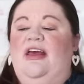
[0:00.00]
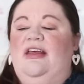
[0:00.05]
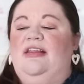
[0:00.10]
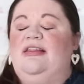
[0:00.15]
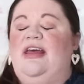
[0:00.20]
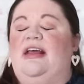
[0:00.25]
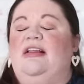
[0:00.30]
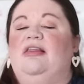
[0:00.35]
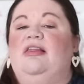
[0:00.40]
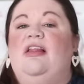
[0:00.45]

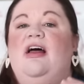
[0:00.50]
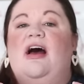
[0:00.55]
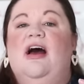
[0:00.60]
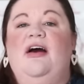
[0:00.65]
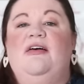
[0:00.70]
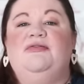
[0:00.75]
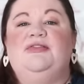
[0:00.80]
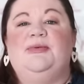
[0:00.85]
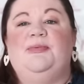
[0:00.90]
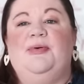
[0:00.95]
they
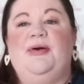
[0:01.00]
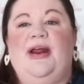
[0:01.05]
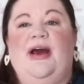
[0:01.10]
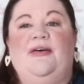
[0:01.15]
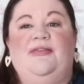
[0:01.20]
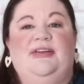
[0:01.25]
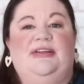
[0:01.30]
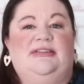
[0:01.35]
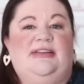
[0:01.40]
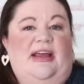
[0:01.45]
love to put
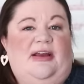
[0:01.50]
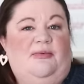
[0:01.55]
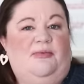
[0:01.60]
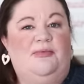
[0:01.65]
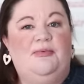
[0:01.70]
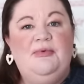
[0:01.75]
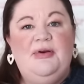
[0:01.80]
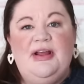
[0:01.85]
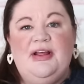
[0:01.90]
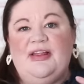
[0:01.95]
out these like
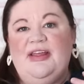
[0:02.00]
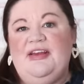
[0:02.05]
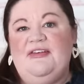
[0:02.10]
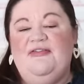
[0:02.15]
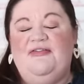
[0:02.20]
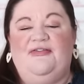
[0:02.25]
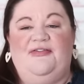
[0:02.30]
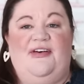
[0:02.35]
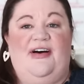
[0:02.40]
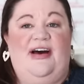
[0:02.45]
really
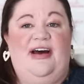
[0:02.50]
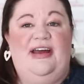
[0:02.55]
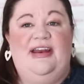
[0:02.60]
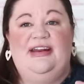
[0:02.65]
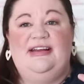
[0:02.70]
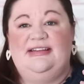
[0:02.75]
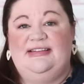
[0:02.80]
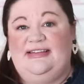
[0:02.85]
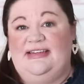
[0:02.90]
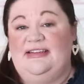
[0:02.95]

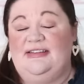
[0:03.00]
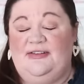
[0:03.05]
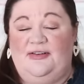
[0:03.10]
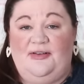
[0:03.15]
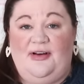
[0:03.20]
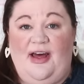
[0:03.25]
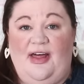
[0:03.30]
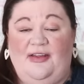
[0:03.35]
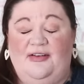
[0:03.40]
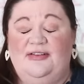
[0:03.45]
fun seasonal
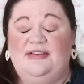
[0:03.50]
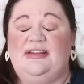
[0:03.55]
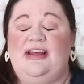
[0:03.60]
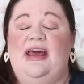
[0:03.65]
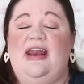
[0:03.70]
colors.